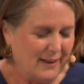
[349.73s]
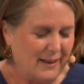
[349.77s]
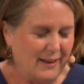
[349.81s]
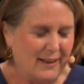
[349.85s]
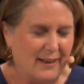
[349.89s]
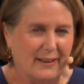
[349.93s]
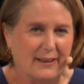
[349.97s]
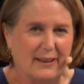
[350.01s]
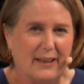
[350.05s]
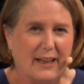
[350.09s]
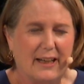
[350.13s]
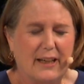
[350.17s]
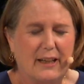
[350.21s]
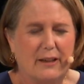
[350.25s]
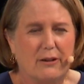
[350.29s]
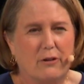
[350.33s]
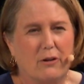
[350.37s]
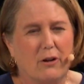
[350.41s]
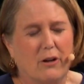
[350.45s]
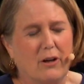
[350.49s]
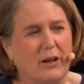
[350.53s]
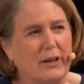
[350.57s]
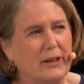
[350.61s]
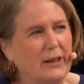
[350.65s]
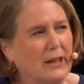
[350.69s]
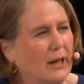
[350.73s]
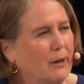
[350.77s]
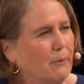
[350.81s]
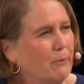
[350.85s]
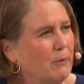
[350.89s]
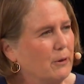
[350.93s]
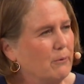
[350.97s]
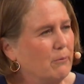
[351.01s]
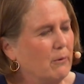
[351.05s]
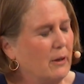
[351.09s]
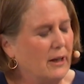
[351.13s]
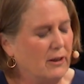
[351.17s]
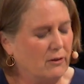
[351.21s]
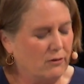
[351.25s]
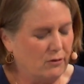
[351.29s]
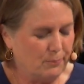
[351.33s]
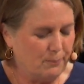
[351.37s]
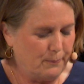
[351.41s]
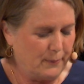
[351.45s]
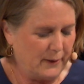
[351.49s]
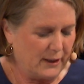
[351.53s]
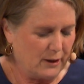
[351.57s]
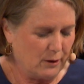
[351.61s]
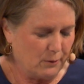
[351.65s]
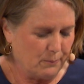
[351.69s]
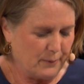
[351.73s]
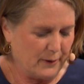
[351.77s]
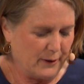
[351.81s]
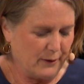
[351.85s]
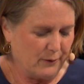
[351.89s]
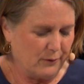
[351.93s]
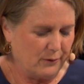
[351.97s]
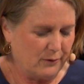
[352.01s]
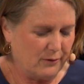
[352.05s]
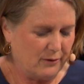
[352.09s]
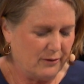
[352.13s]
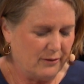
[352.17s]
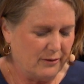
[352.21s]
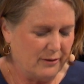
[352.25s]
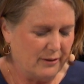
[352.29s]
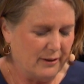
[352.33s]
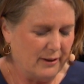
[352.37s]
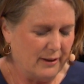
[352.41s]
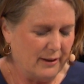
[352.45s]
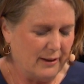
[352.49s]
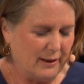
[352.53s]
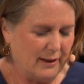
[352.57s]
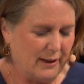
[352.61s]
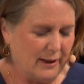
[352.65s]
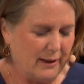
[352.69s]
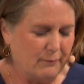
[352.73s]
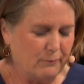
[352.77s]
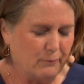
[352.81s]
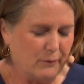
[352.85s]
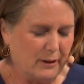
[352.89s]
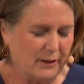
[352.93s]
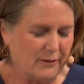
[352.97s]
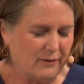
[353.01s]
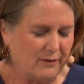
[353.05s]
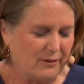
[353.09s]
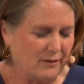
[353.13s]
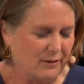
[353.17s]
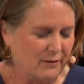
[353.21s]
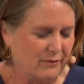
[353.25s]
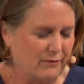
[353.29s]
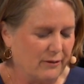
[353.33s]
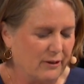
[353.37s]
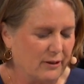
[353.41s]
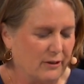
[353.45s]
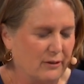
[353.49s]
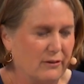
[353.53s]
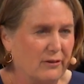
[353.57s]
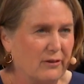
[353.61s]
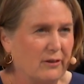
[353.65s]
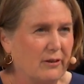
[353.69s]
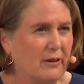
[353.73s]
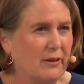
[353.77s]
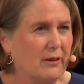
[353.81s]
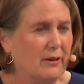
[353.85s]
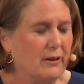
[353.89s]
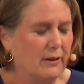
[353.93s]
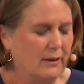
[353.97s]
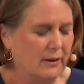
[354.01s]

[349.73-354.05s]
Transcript: And later on, I would race bigger boats and windsurfers.